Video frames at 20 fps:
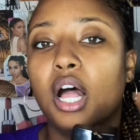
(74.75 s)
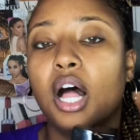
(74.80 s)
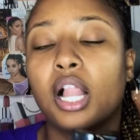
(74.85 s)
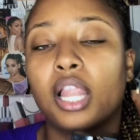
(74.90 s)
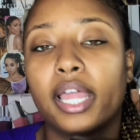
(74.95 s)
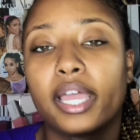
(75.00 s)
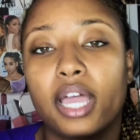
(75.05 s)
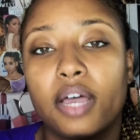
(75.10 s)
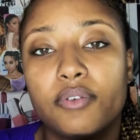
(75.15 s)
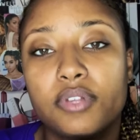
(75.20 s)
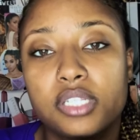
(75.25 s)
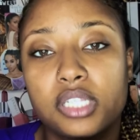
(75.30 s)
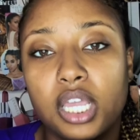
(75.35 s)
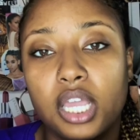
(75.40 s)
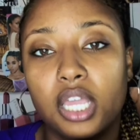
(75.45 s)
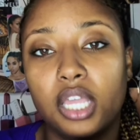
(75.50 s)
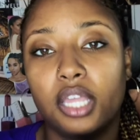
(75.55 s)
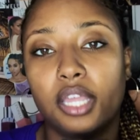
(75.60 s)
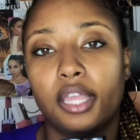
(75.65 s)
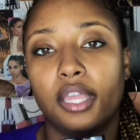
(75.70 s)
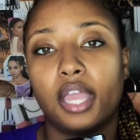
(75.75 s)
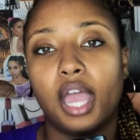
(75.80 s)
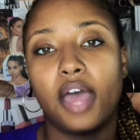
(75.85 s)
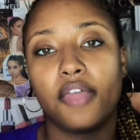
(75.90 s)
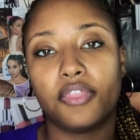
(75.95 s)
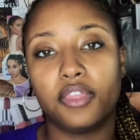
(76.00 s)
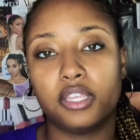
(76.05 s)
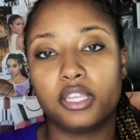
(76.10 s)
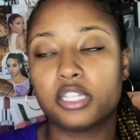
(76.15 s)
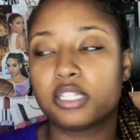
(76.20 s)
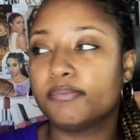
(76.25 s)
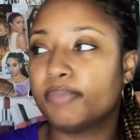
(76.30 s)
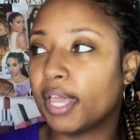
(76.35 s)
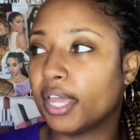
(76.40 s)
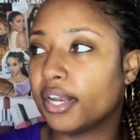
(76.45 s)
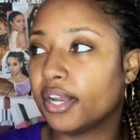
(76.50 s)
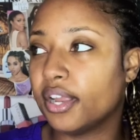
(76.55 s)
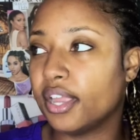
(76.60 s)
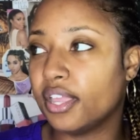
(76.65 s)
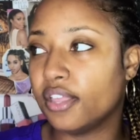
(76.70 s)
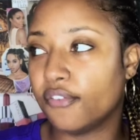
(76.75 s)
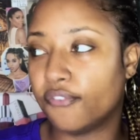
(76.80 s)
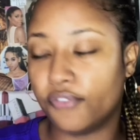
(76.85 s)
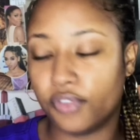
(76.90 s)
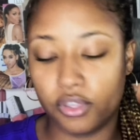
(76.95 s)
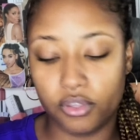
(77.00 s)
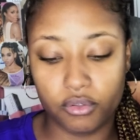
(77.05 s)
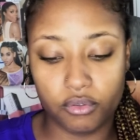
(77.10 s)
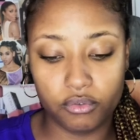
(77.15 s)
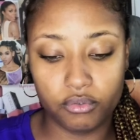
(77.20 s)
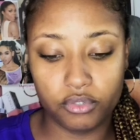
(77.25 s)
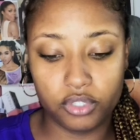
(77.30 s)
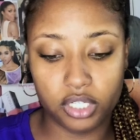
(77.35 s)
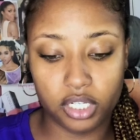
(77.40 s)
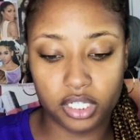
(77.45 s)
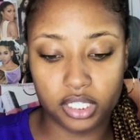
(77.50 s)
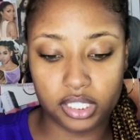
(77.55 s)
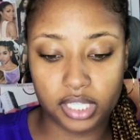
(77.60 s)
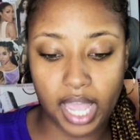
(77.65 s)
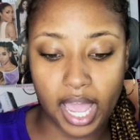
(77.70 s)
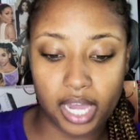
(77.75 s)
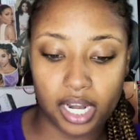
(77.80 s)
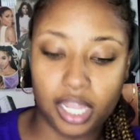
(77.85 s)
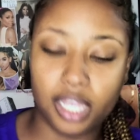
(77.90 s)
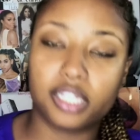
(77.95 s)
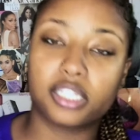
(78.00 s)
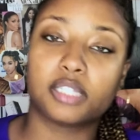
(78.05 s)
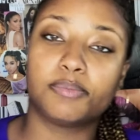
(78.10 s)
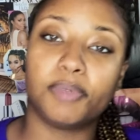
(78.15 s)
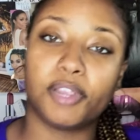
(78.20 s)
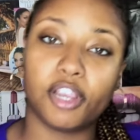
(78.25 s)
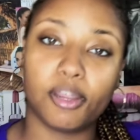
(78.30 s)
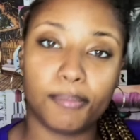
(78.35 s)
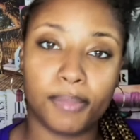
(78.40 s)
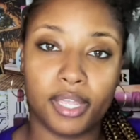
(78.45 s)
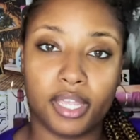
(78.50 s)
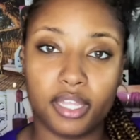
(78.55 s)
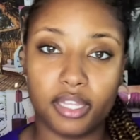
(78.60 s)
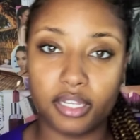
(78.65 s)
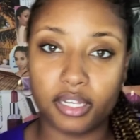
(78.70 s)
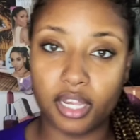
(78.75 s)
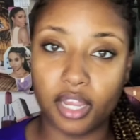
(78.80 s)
Like I was saying, I think it's better if you just kind of experiment